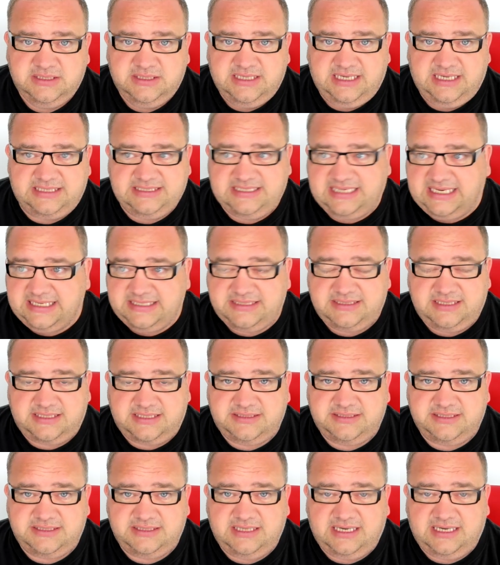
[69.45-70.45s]
I had an
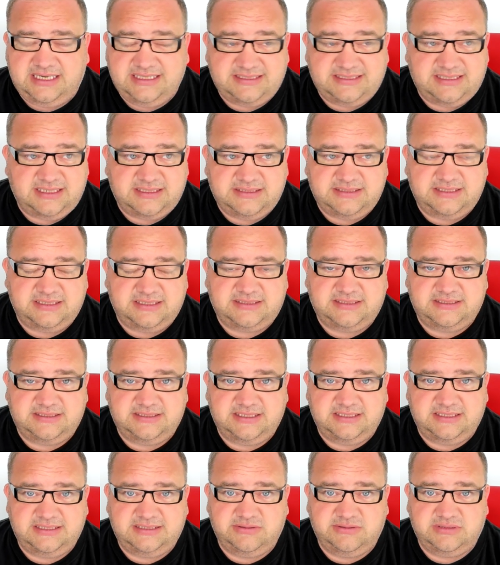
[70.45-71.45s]
ask you. eye test
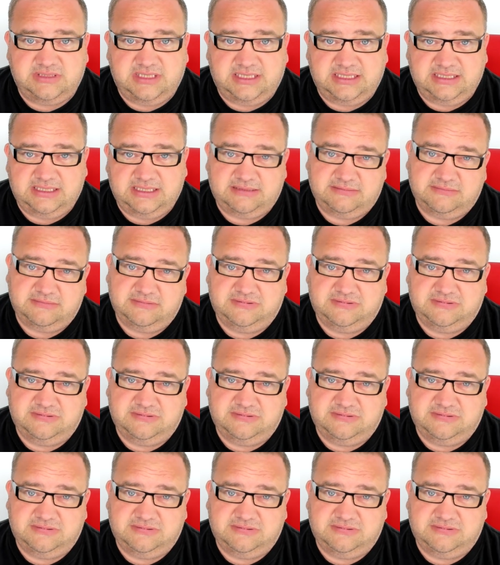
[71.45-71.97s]
yesterday. She was like that.